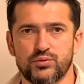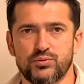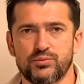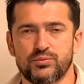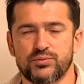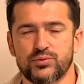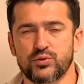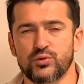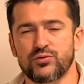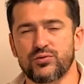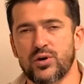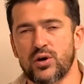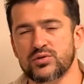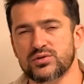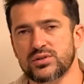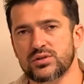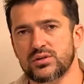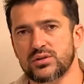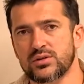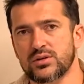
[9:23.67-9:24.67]

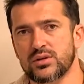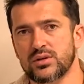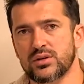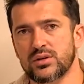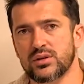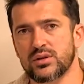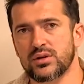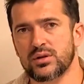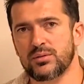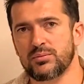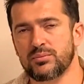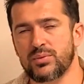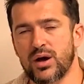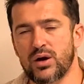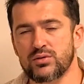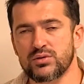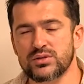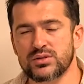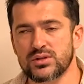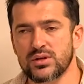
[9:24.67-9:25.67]
2,000
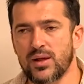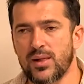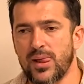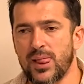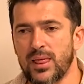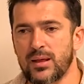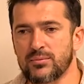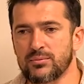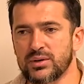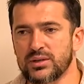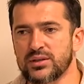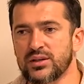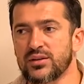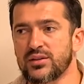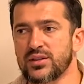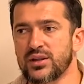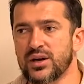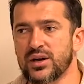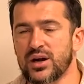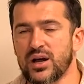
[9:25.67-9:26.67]
pounds, but if
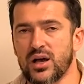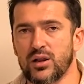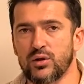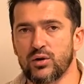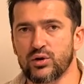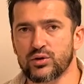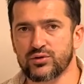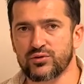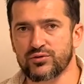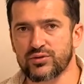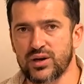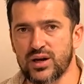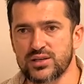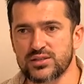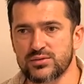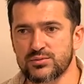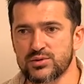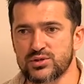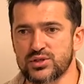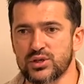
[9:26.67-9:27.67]
there are a lot of
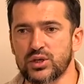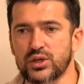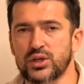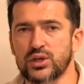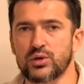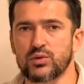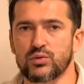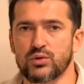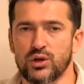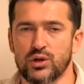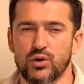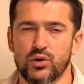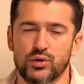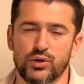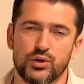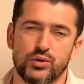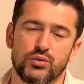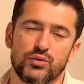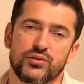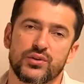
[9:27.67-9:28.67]
customers, a long
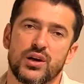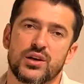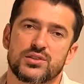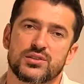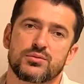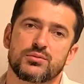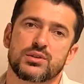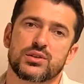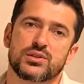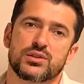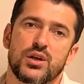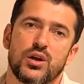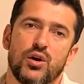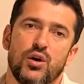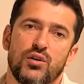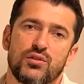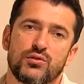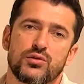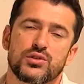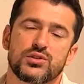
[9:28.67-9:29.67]
queue of customers,
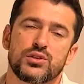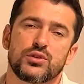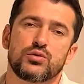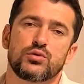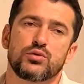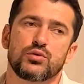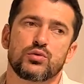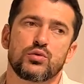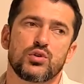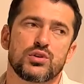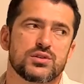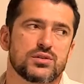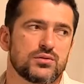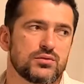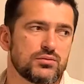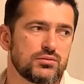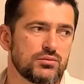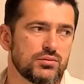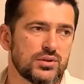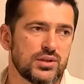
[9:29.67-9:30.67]
of course it will cost
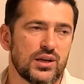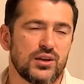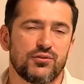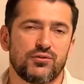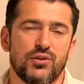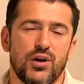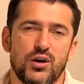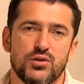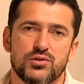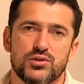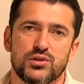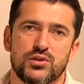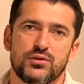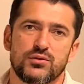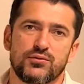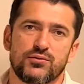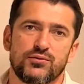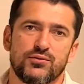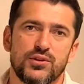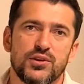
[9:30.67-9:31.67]

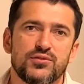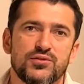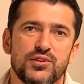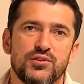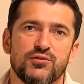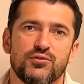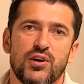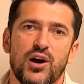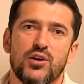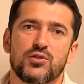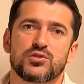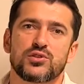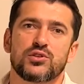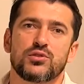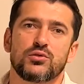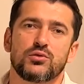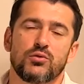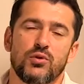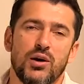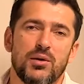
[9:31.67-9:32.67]
10,000,
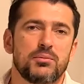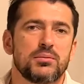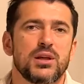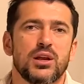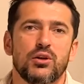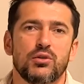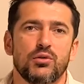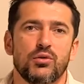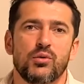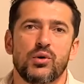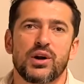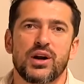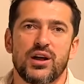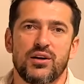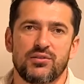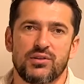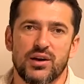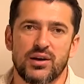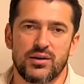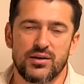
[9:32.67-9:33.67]
50,000, 1 million,
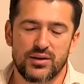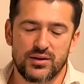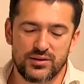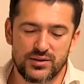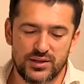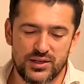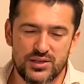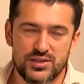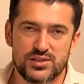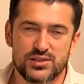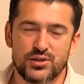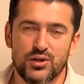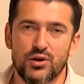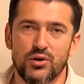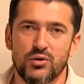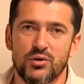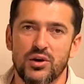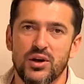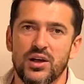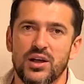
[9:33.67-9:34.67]
whatever. There is no